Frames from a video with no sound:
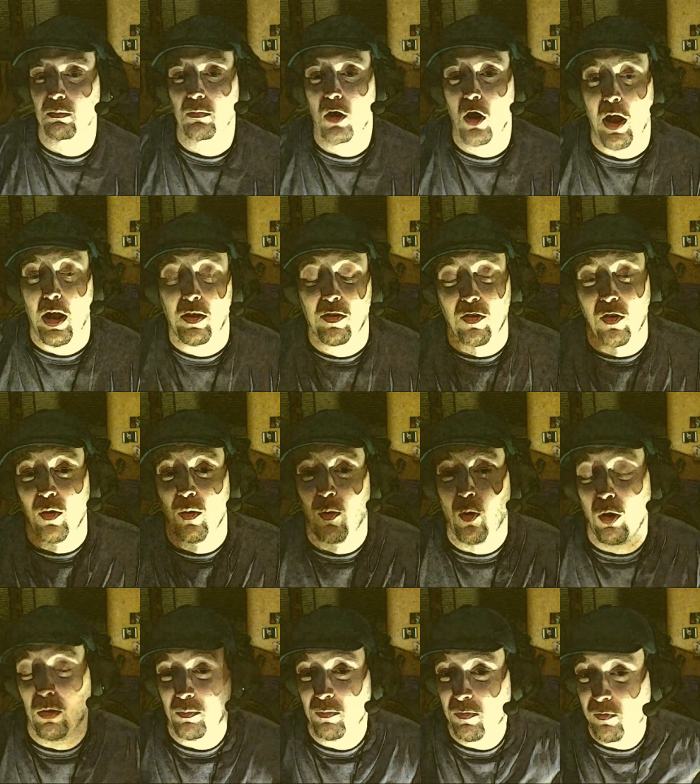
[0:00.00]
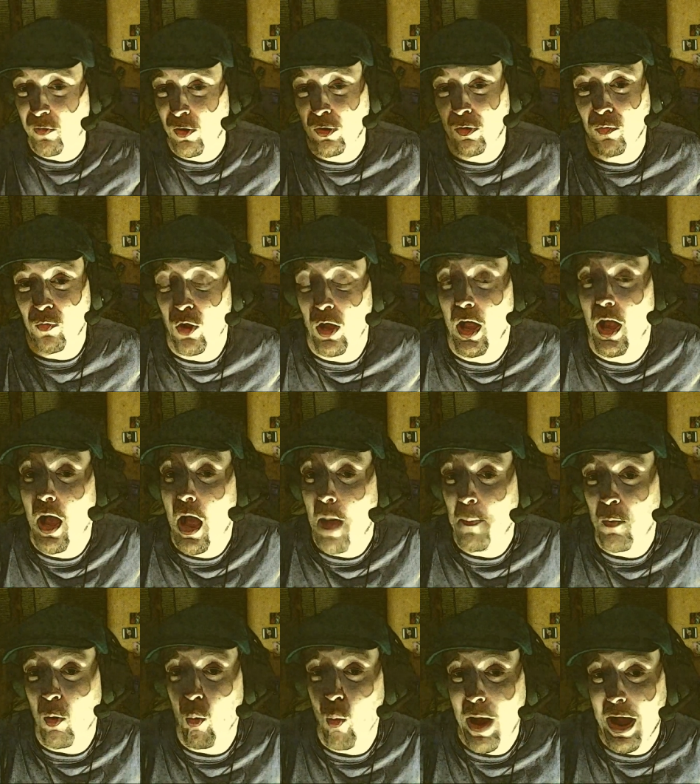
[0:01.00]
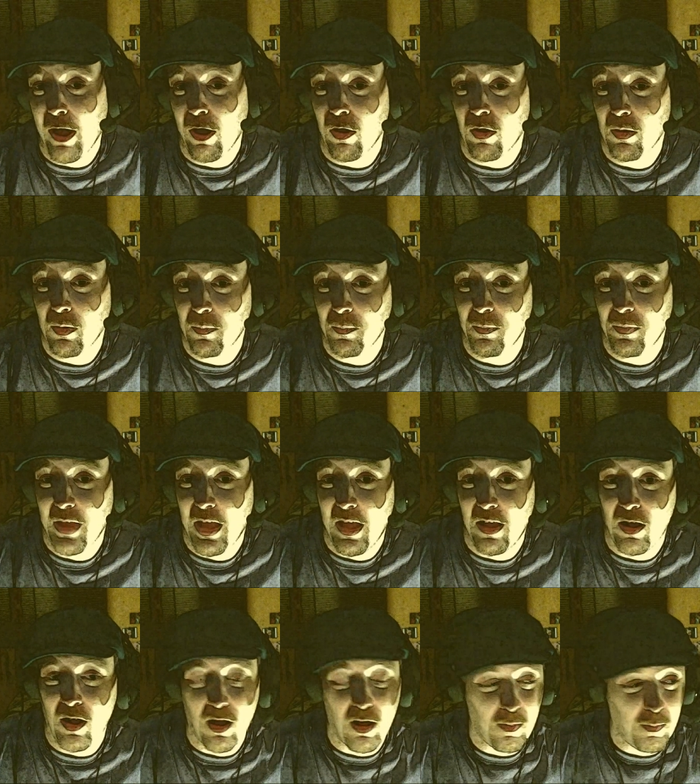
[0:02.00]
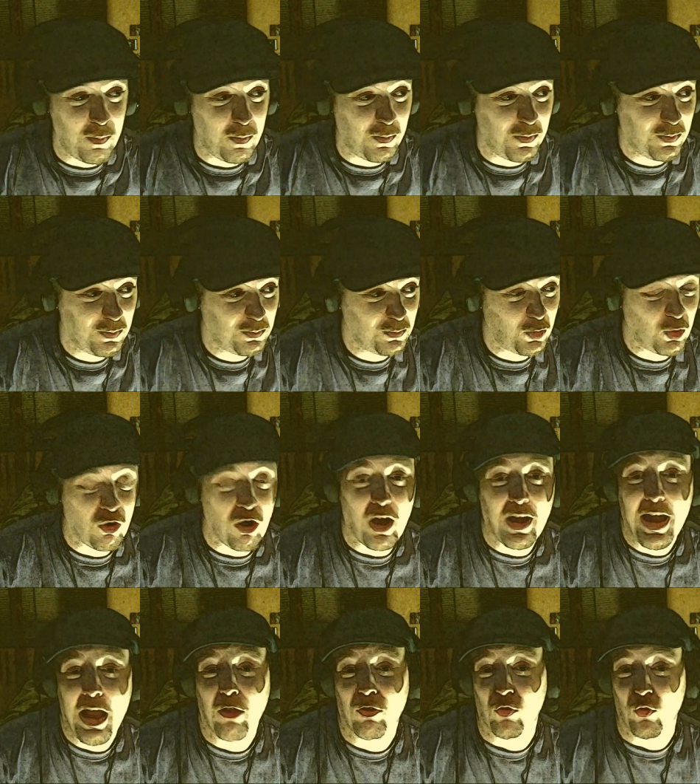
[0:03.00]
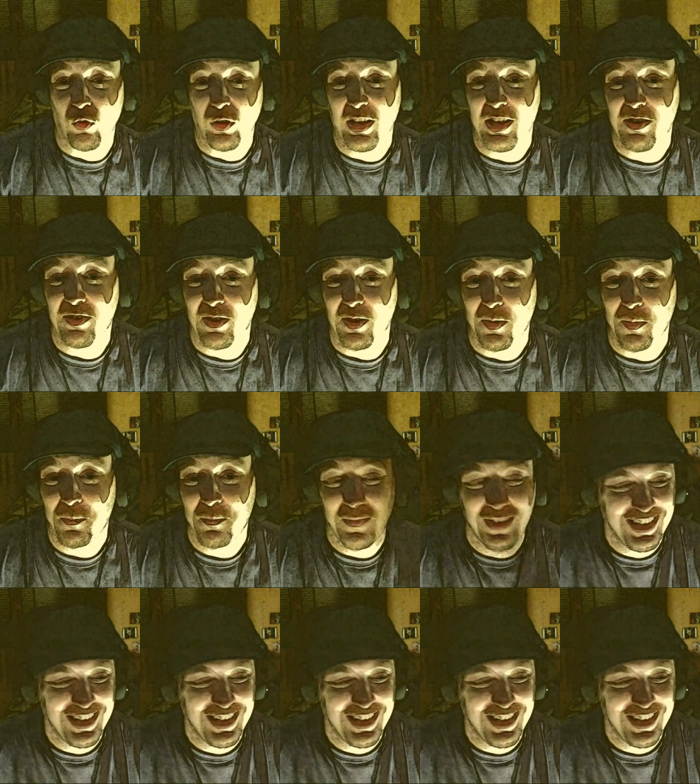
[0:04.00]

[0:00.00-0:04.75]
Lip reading: All right, so well, first of all, I'm aware that Grindhouse releasing